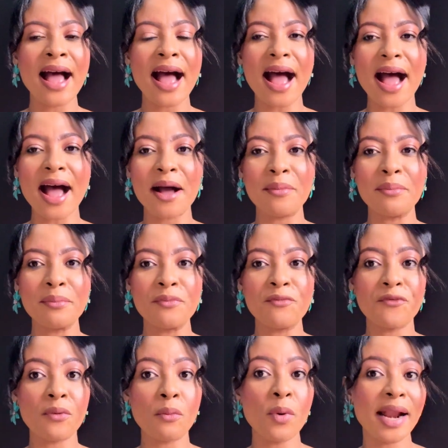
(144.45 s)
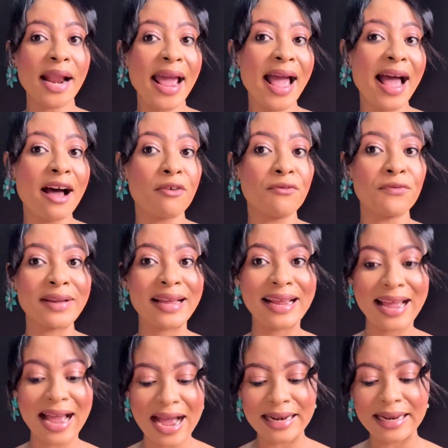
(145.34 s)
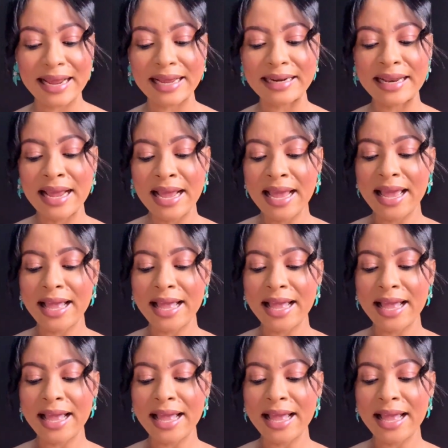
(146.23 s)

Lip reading: from what I have gathered,